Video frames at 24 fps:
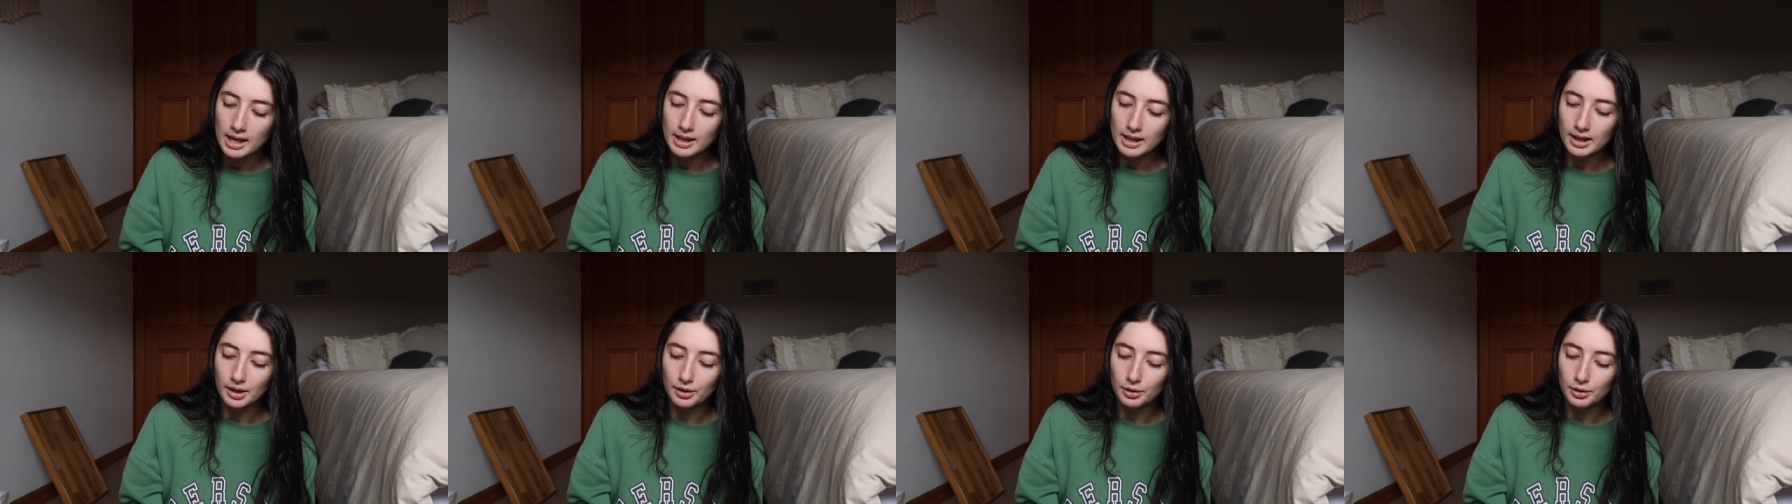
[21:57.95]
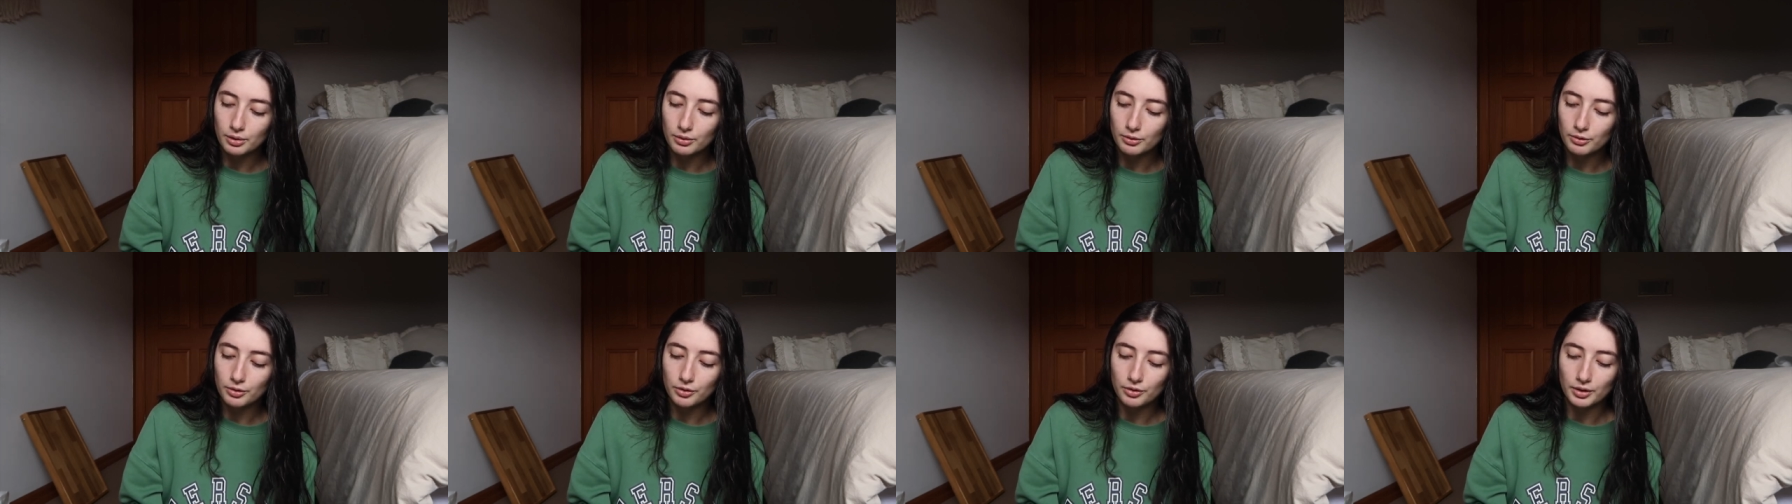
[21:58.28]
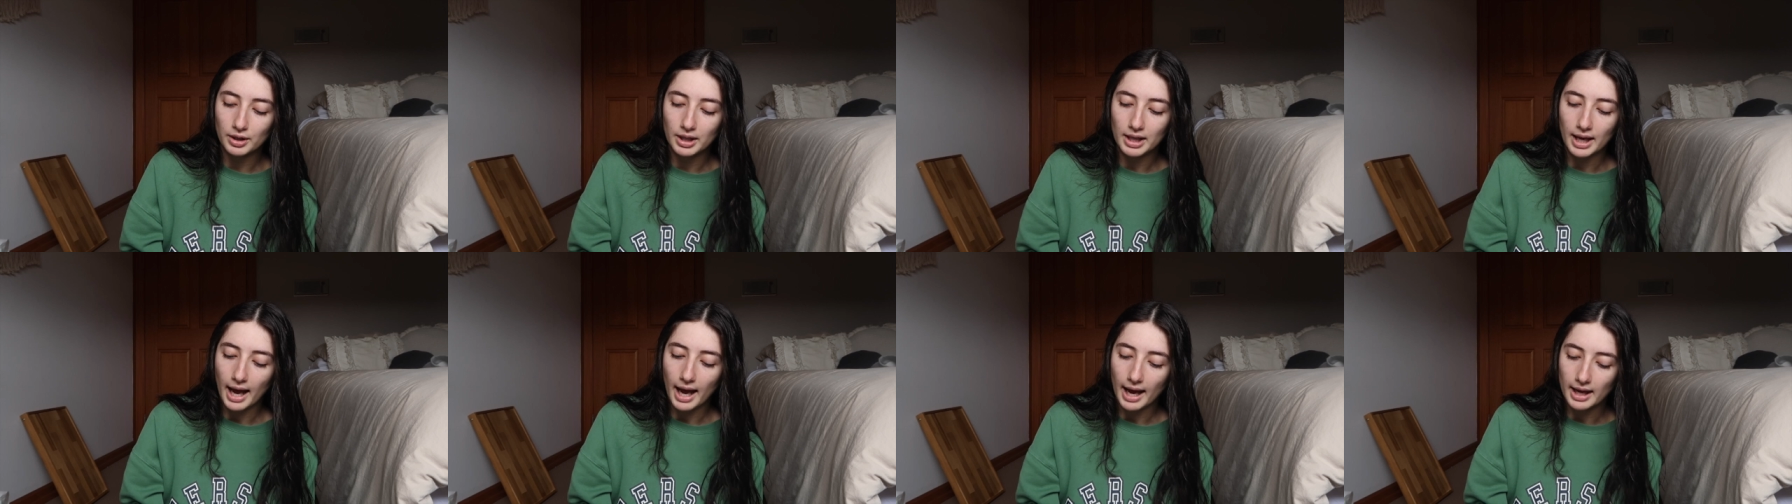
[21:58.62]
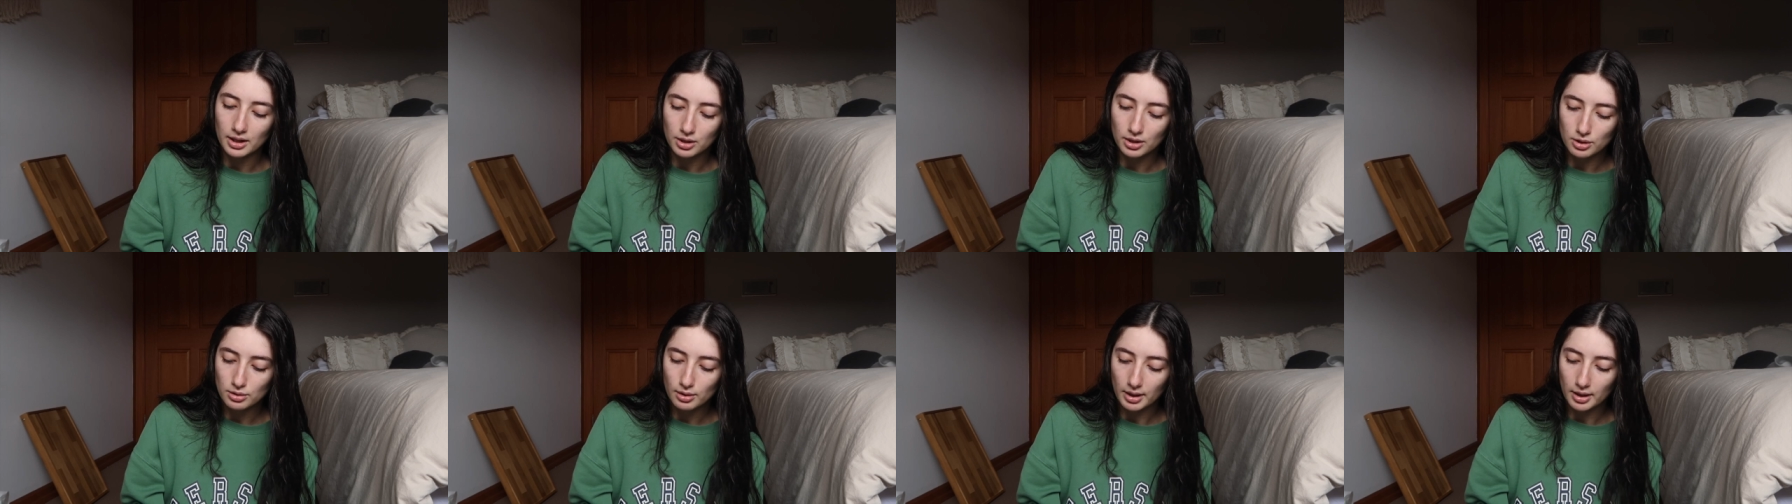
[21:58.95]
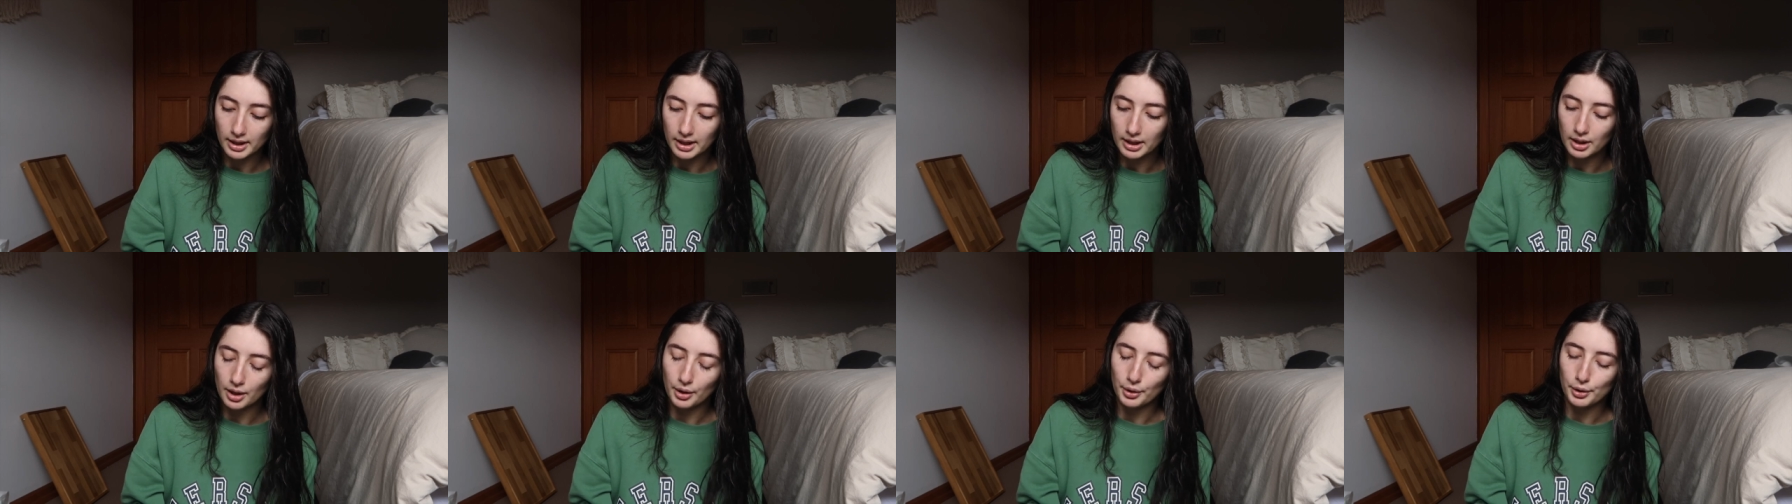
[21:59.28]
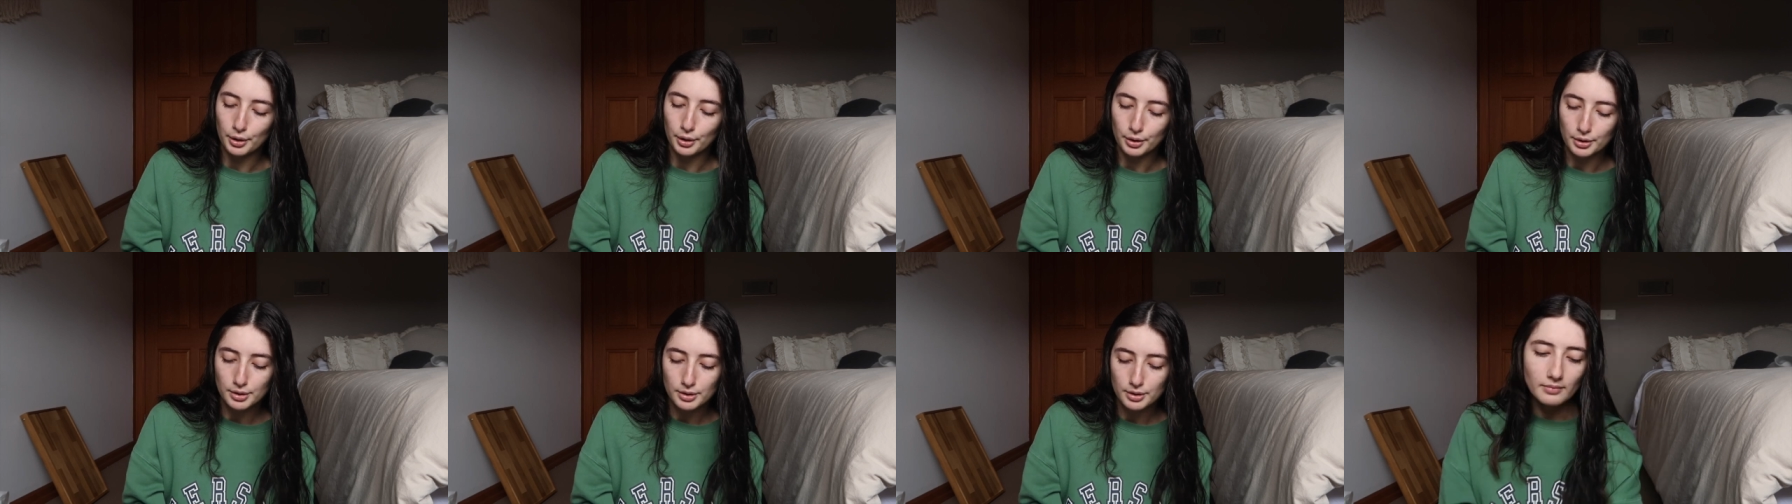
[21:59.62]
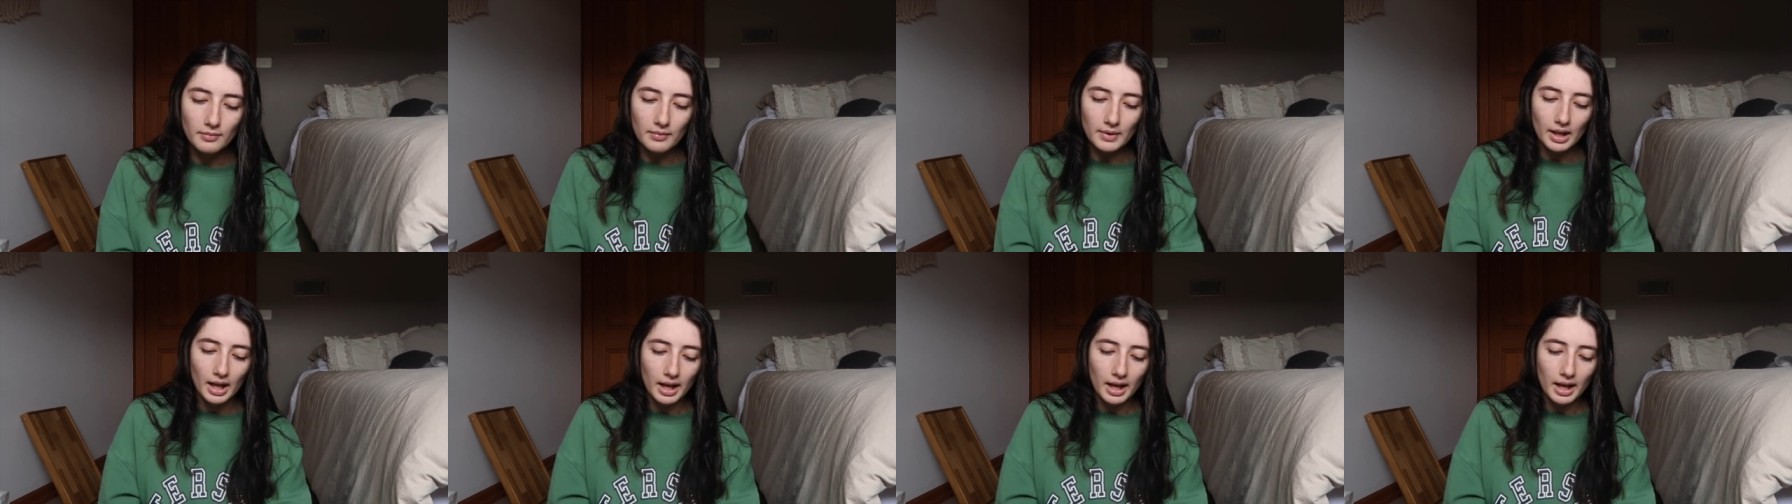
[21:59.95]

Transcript: They're gluten-free and Australian owned.